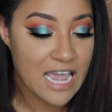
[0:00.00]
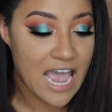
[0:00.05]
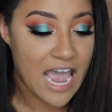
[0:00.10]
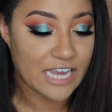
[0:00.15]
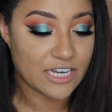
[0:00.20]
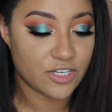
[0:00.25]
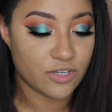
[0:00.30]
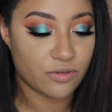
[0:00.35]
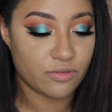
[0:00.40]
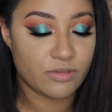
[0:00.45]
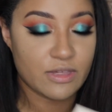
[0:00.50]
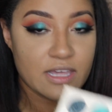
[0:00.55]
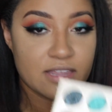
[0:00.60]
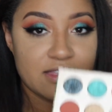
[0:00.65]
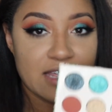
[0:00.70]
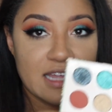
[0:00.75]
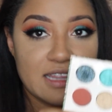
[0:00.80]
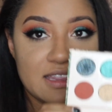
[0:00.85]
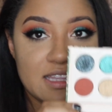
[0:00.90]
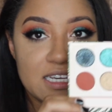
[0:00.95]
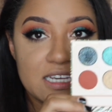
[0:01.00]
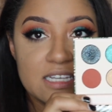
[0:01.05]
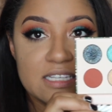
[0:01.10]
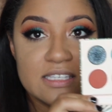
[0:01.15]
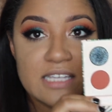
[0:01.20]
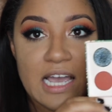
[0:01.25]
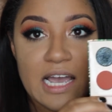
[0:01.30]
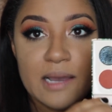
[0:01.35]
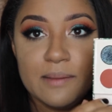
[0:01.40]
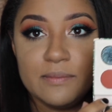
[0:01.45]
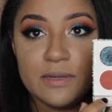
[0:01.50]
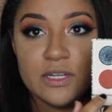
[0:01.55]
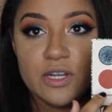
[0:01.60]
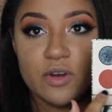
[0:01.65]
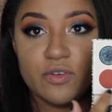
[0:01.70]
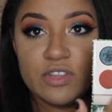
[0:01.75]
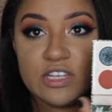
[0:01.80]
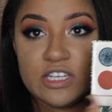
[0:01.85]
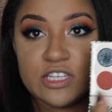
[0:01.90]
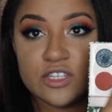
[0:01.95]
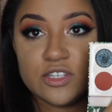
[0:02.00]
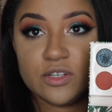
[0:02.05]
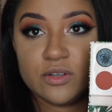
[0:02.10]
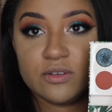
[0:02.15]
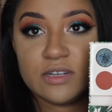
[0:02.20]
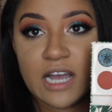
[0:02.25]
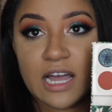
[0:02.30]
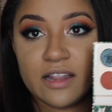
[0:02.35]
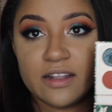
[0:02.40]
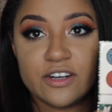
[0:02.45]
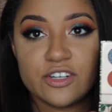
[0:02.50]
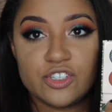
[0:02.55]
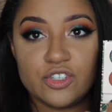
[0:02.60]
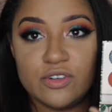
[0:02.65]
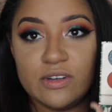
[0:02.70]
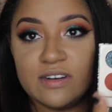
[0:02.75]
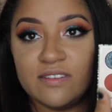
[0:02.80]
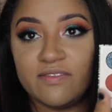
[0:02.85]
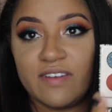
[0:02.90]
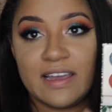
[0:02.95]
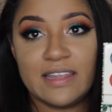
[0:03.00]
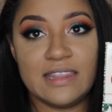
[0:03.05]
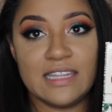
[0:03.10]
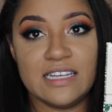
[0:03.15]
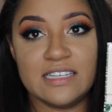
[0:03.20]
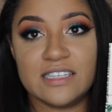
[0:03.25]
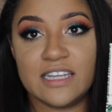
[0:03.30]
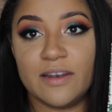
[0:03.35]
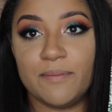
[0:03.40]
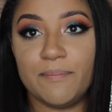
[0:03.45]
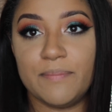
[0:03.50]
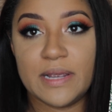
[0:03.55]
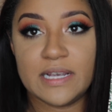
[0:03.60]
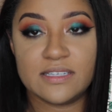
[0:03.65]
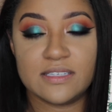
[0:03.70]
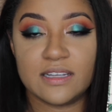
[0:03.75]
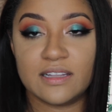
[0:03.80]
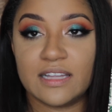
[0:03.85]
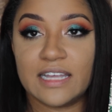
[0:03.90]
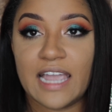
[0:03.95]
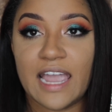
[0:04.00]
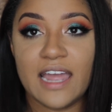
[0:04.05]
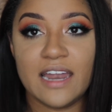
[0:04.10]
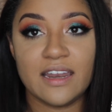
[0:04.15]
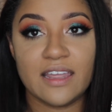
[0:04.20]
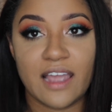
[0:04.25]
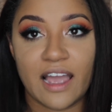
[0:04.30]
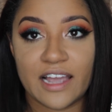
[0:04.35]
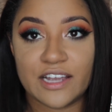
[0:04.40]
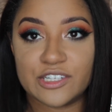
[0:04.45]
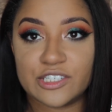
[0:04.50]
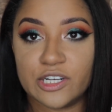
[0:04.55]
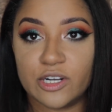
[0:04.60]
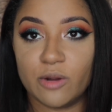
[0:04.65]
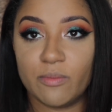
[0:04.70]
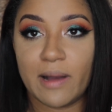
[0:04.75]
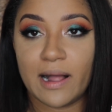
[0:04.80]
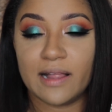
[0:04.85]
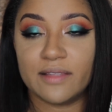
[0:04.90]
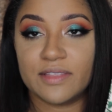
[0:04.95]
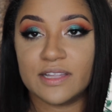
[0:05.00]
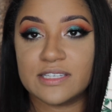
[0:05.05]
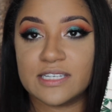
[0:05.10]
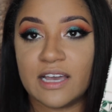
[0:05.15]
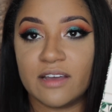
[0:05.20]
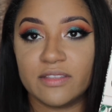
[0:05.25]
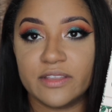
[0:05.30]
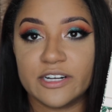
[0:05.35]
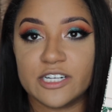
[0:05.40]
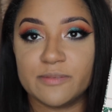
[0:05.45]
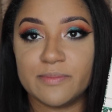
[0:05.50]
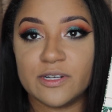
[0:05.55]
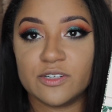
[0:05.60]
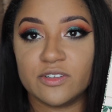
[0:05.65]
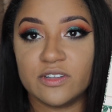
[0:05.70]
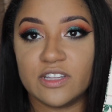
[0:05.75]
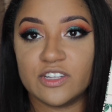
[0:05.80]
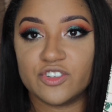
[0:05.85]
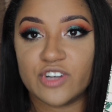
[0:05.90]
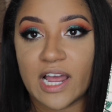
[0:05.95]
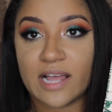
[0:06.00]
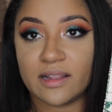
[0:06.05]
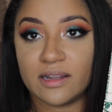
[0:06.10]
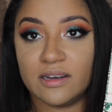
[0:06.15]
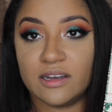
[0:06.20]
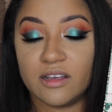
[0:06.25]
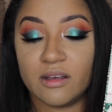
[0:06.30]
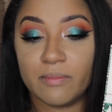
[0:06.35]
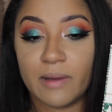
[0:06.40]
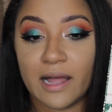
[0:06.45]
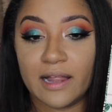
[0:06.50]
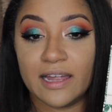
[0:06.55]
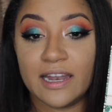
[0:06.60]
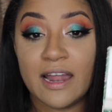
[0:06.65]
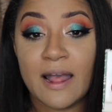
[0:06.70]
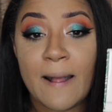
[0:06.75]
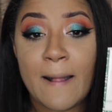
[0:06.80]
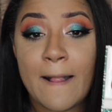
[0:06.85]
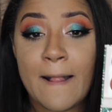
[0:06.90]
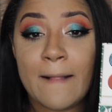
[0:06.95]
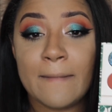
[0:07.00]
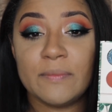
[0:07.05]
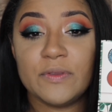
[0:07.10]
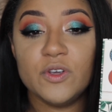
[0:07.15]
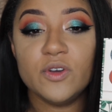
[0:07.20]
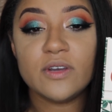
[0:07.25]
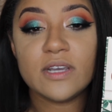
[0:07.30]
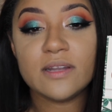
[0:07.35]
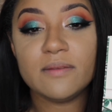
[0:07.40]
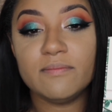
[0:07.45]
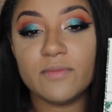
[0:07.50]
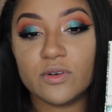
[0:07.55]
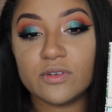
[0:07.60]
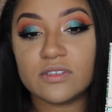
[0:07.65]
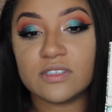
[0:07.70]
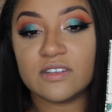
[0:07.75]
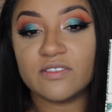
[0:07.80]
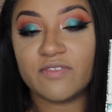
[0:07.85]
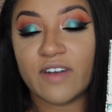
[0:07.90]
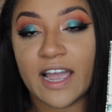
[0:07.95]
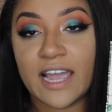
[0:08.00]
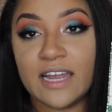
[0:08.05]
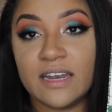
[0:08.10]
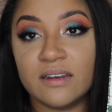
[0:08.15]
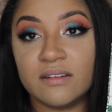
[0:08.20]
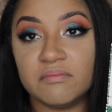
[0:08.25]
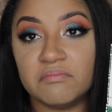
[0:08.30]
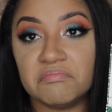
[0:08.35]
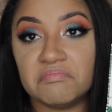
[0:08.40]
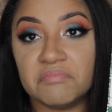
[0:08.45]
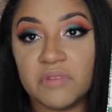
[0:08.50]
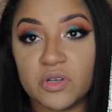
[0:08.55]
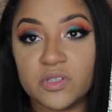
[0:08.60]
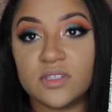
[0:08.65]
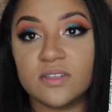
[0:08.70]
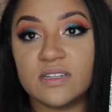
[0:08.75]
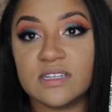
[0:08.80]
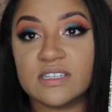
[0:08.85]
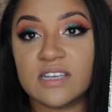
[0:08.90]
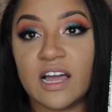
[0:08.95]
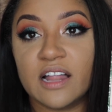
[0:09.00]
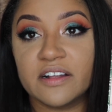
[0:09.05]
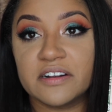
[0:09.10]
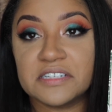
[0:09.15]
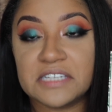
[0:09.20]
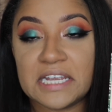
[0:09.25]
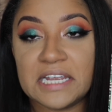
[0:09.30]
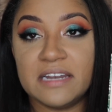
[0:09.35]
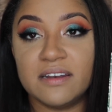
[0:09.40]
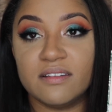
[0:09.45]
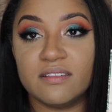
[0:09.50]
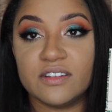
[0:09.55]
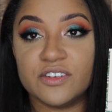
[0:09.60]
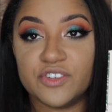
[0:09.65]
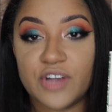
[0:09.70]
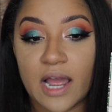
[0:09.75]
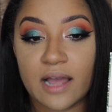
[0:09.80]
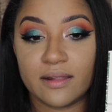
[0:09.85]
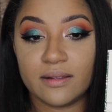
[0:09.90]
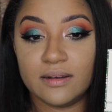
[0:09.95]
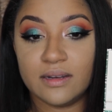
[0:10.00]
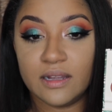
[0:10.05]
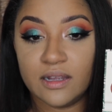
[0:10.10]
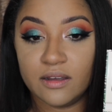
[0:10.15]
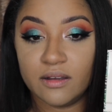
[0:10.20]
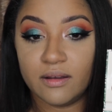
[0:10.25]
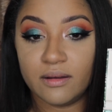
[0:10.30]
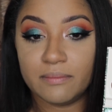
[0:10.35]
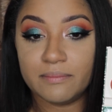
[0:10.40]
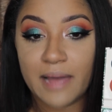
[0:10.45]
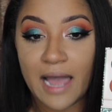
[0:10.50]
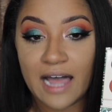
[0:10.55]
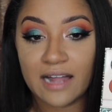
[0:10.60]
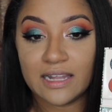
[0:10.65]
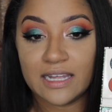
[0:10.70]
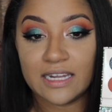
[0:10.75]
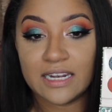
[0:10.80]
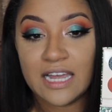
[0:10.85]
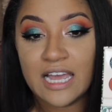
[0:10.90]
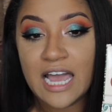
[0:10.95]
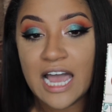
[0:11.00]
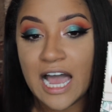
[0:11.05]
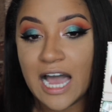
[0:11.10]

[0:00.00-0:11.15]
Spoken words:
I do think that these, you know, these nude colors, you can find these in basically any eyeshadow palette that's out there, especially the Jaclyn Hill palette. You can mostly find most of these colors in the Jaclyn Hill palette.